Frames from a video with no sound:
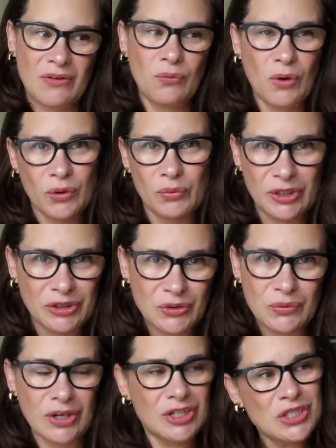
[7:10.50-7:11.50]
what we
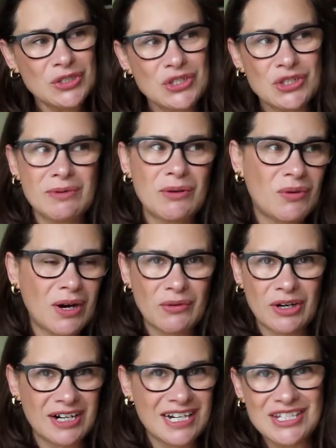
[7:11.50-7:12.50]
do on YouTube and why
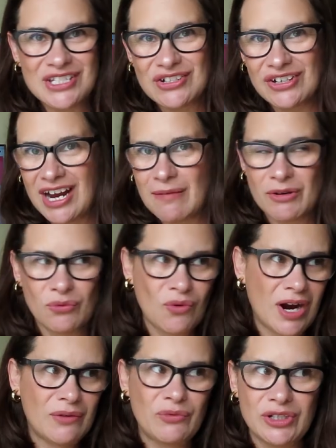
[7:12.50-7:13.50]
we're on Instagram and
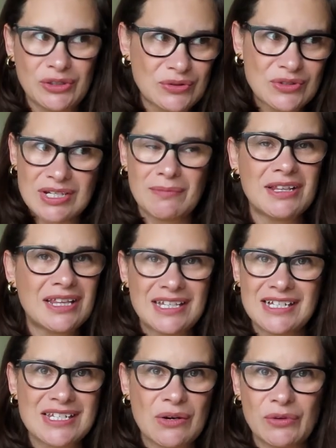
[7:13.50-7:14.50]
why we do some of the
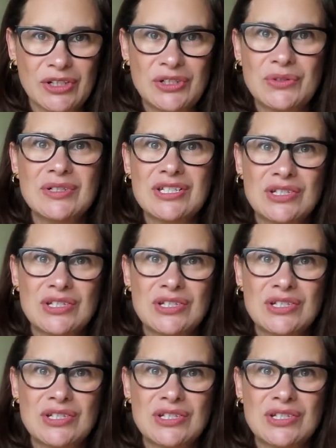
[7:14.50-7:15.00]
things that we do,